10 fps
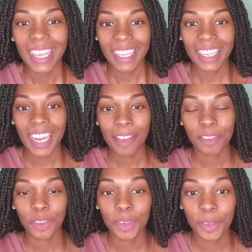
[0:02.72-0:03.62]
Good
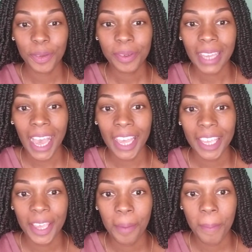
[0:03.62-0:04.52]
afternoon. I
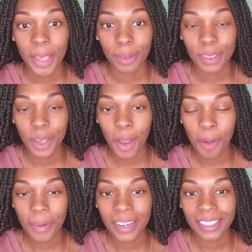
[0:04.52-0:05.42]
am Mel
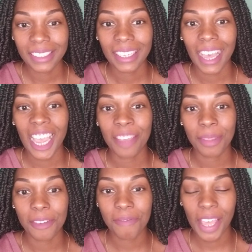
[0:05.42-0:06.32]
Talbert. I am
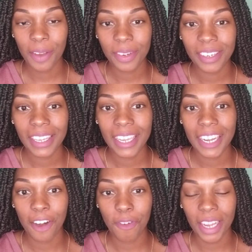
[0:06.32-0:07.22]
the founder and
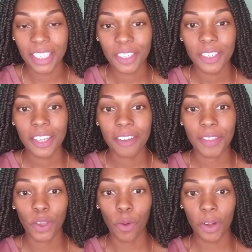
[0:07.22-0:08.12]
director of
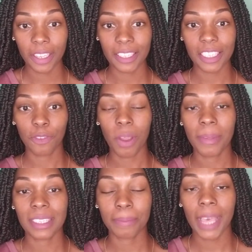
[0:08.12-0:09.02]
the Orchids
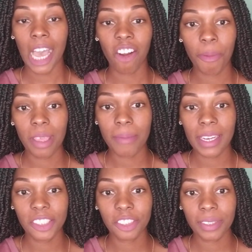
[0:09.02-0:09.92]
Women's Empowerment
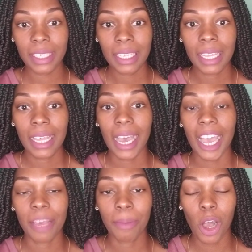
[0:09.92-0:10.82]
Ministry.
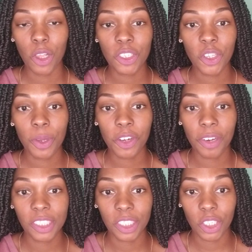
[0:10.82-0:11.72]
I am also a
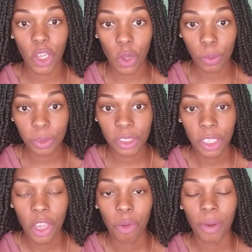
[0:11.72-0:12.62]
Christian coach
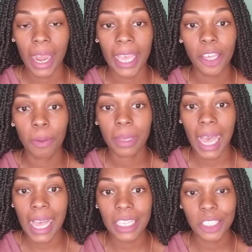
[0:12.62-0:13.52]
where I help
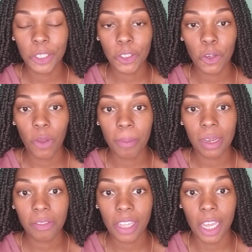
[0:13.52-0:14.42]
God centered women
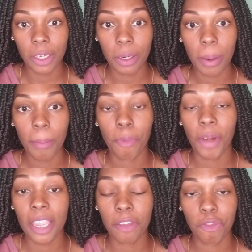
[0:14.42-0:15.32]
of color
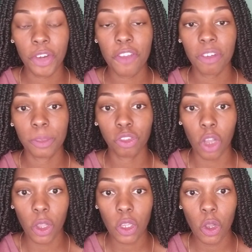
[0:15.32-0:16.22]
break free from
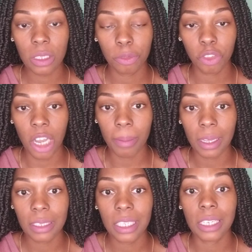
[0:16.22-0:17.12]
strongholds of
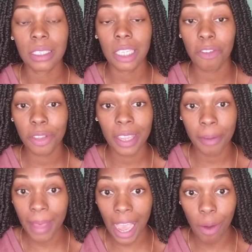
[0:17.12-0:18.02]
trauma to discover their
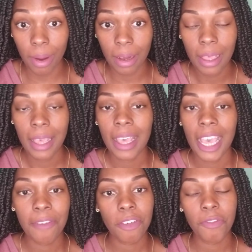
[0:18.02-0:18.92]
power
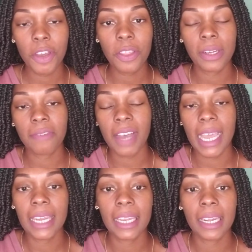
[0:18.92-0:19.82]
and fulfill their
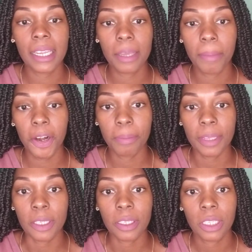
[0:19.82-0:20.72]
divine identity and
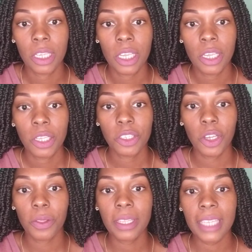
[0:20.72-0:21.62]
purpose.
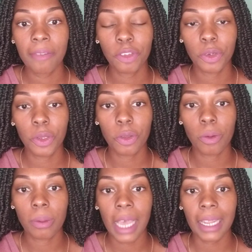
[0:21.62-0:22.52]
So, this
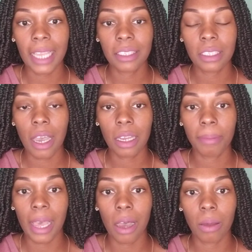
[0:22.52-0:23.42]
afternoon, I'd like to talk
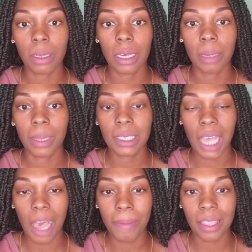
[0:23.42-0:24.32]
about a
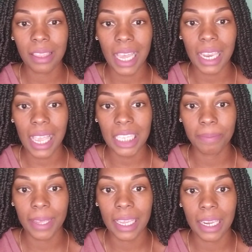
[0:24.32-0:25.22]
topic that has
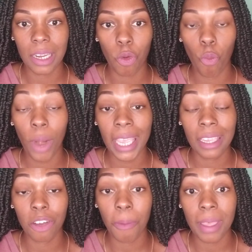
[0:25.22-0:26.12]
been
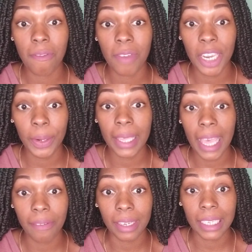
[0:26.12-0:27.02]
weighing on me very
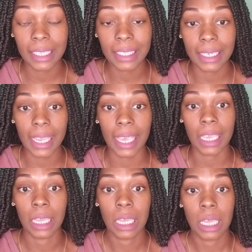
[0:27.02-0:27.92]
heavily
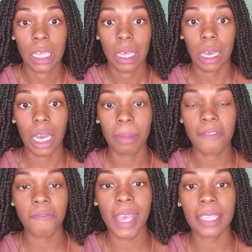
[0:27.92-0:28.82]
today. In
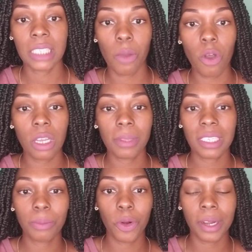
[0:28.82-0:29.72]
fact, I woke up this
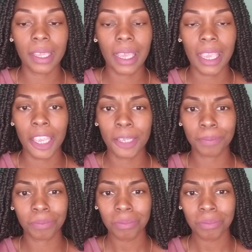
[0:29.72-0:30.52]
morning and